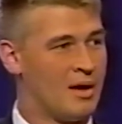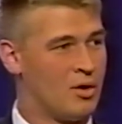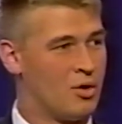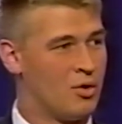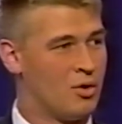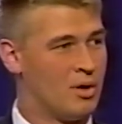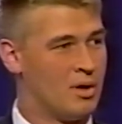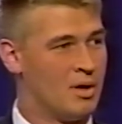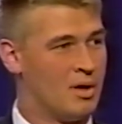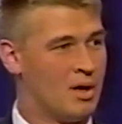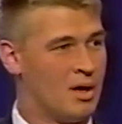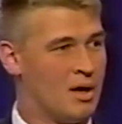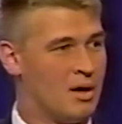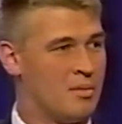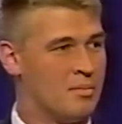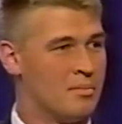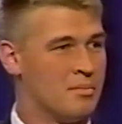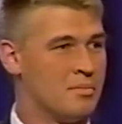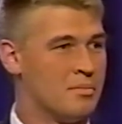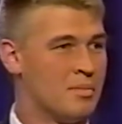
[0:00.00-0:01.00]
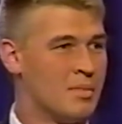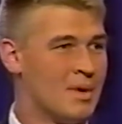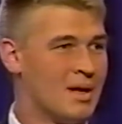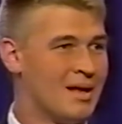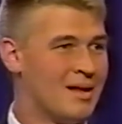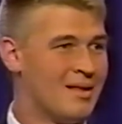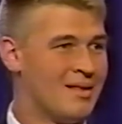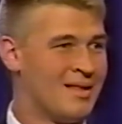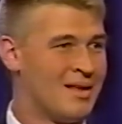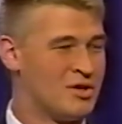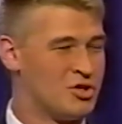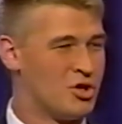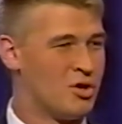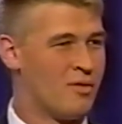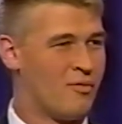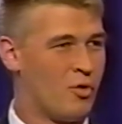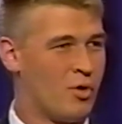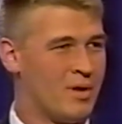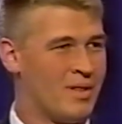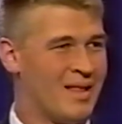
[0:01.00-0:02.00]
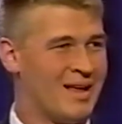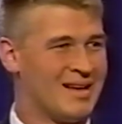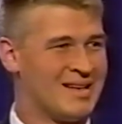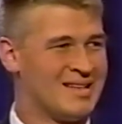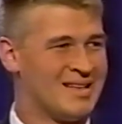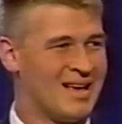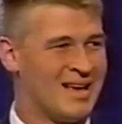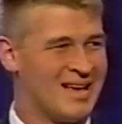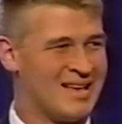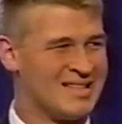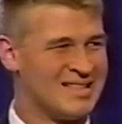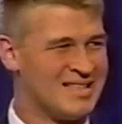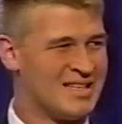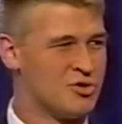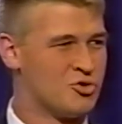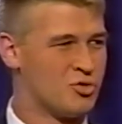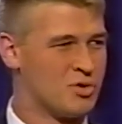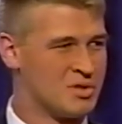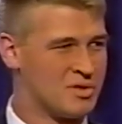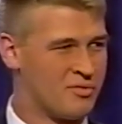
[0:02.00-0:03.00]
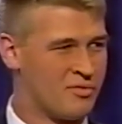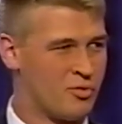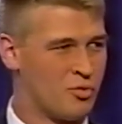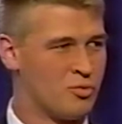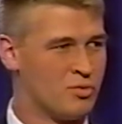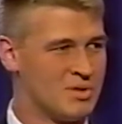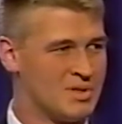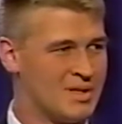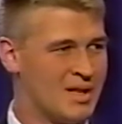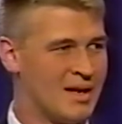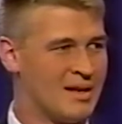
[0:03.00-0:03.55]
They could. They should avoid like citrus fruits,